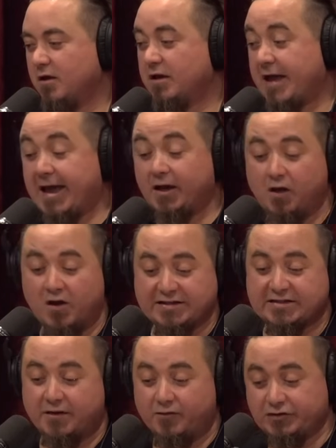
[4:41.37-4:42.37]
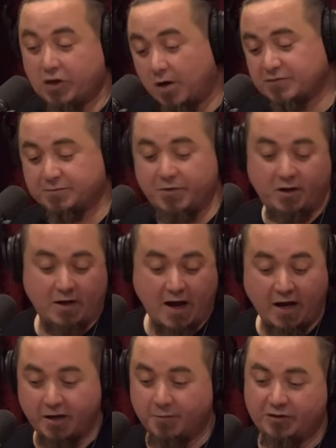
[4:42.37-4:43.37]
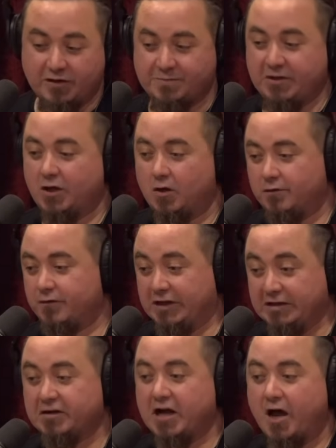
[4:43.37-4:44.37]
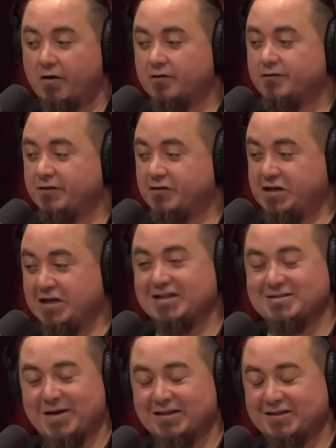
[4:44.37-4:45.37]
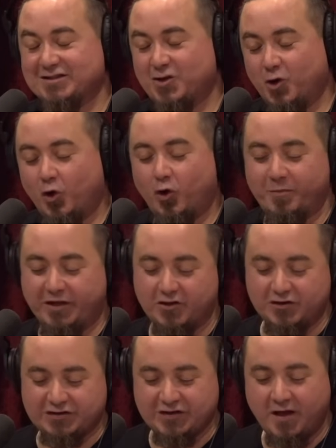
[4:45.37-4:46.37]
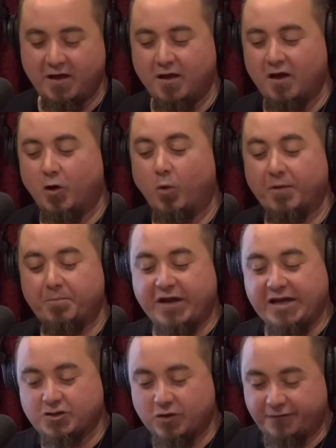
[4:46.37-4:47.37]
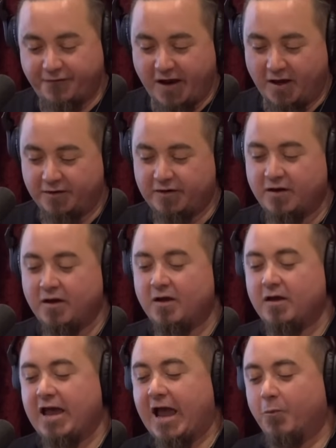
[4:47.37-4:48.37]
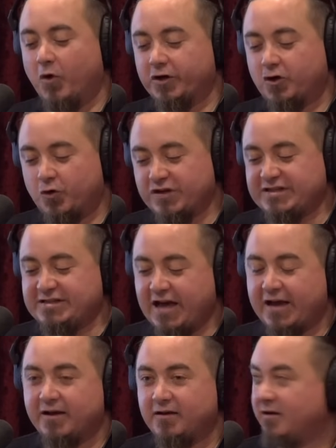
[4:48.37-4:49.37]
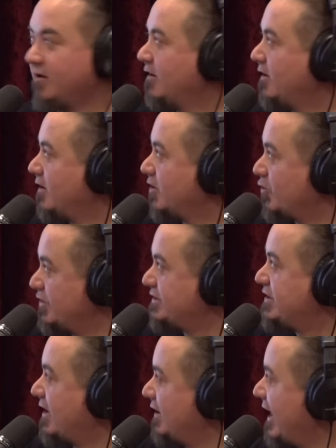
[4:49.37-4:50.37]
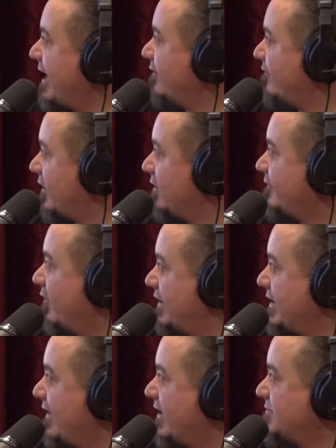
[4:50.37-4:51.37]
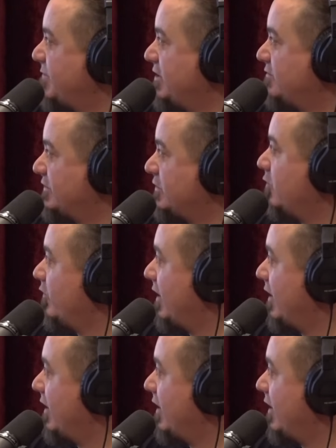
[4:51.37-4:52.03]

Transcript: analyzed several times. There's been an argument that's been going on for literally 150 years about this core because what Petrie found and what Chris Dunn later verified. Yeah, that's Petrie's Core